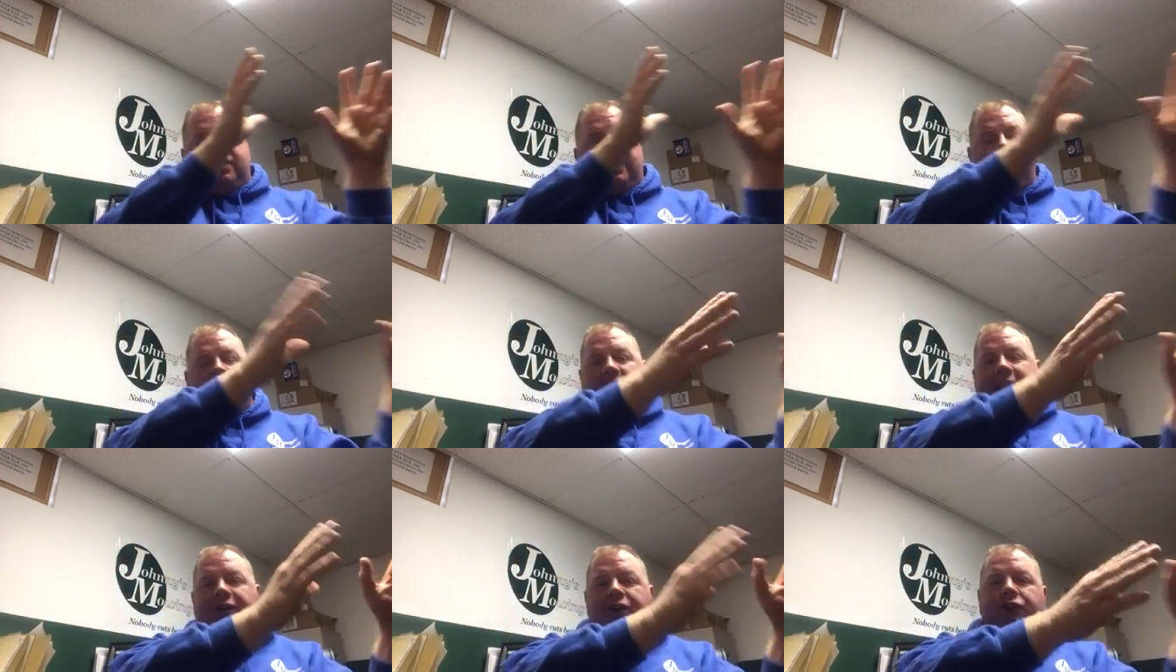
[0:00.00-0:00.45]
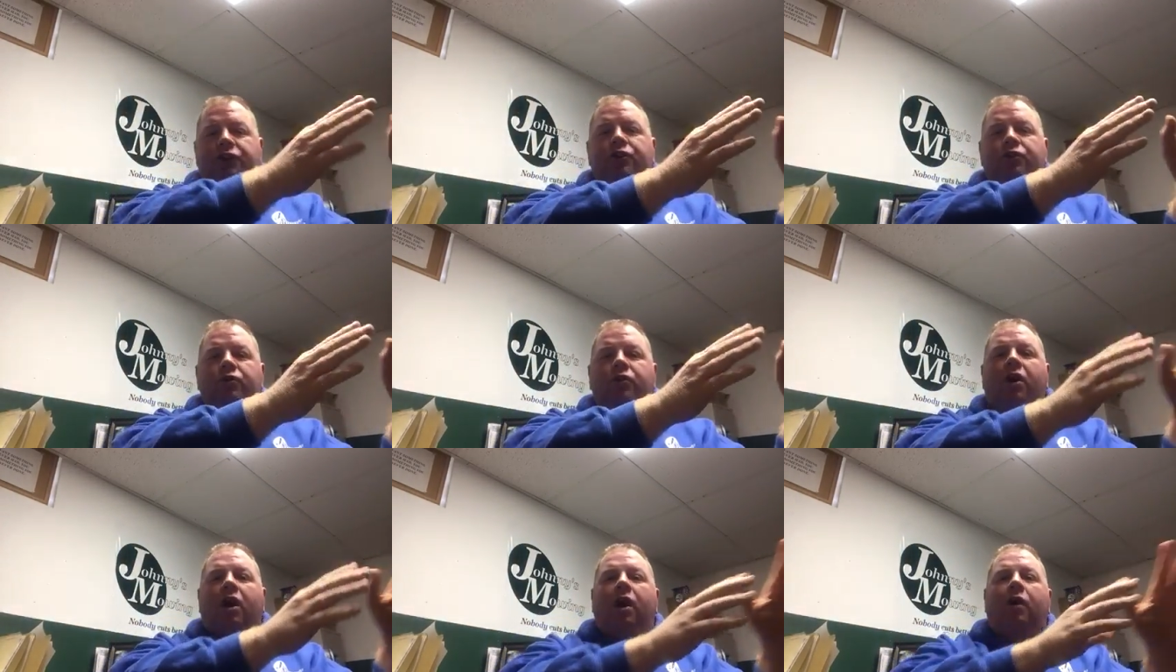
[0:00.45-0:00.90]
they
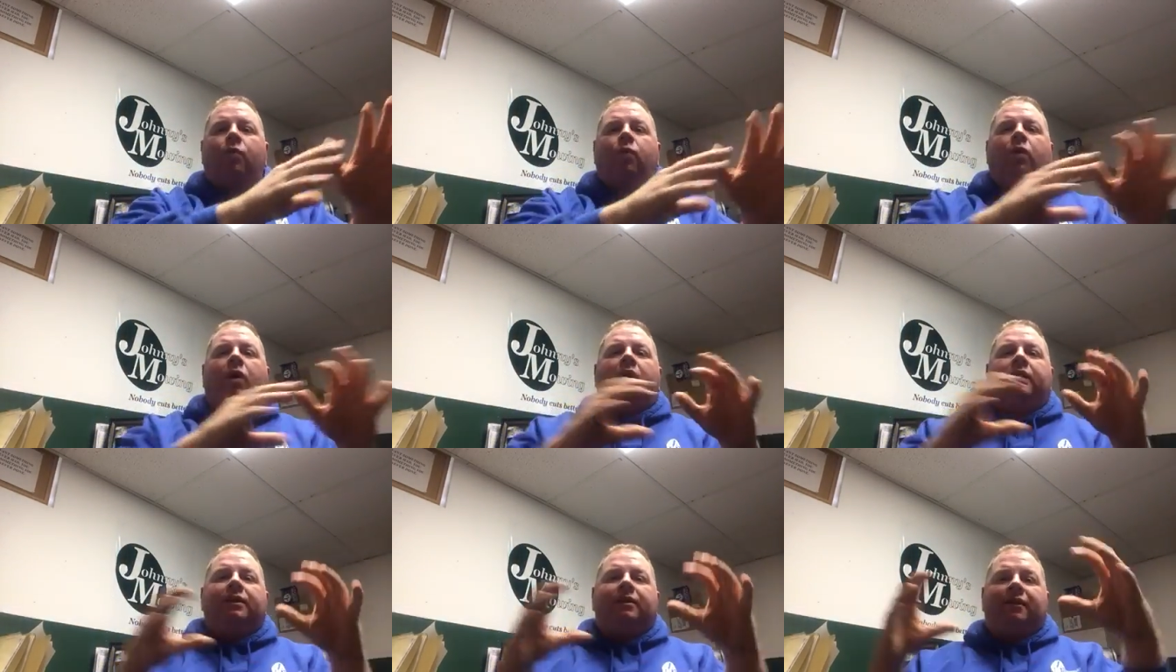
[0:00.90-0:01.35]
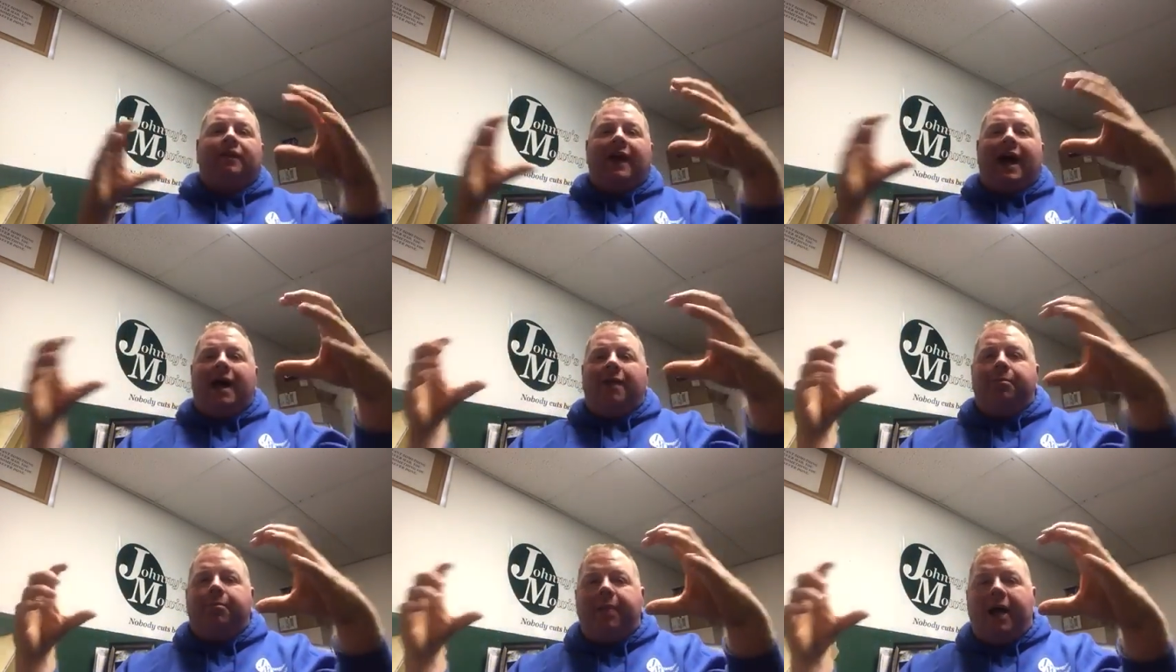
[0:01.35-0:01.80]
do not want
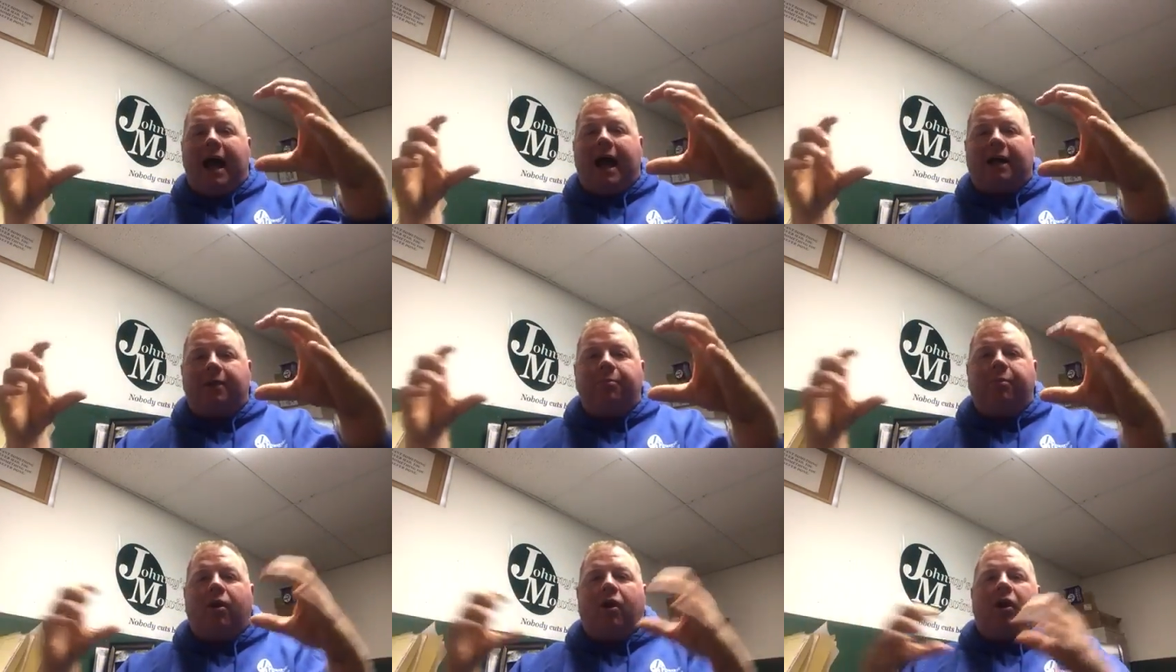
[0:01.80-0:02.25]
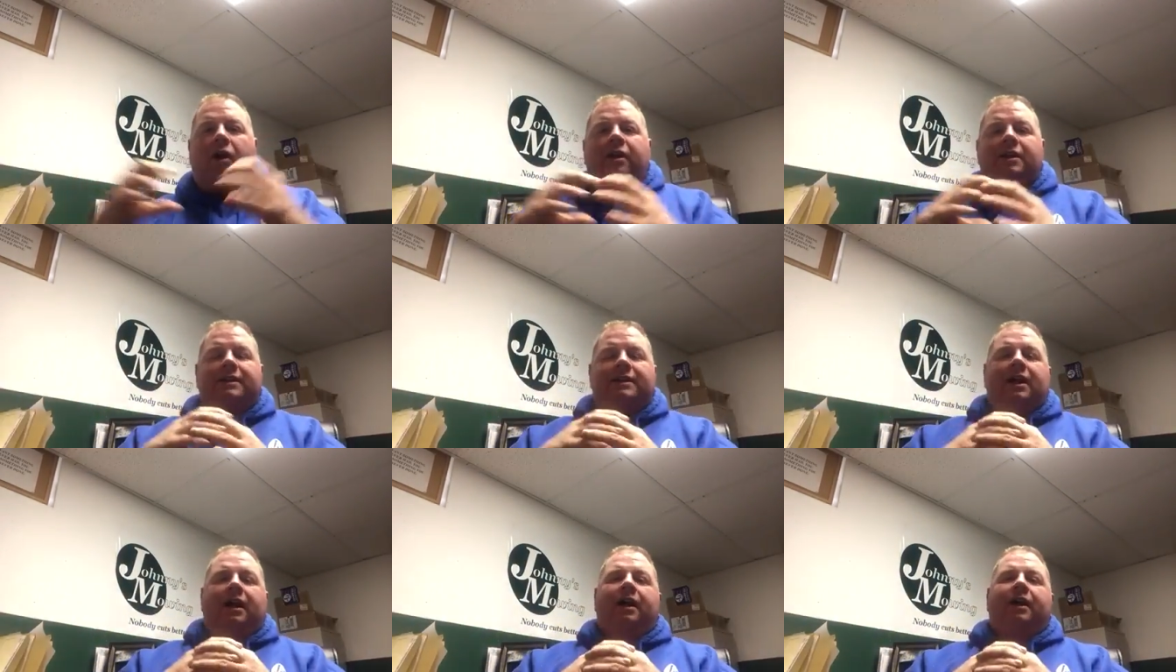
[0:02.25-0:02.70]
that back
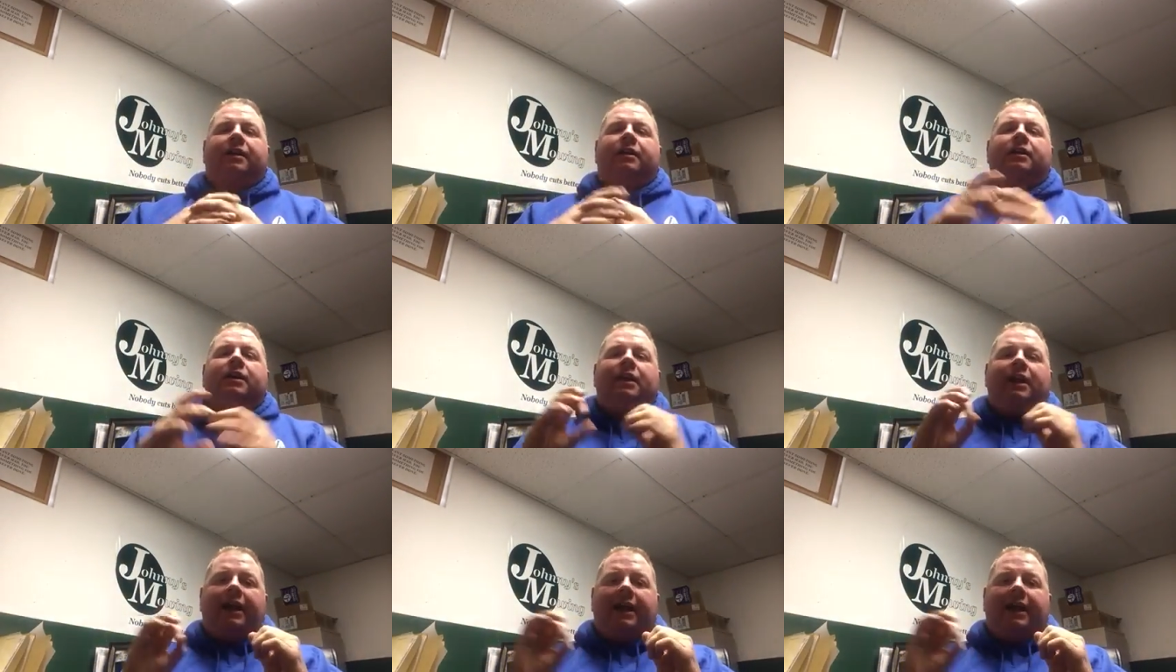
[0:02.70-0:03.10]
part done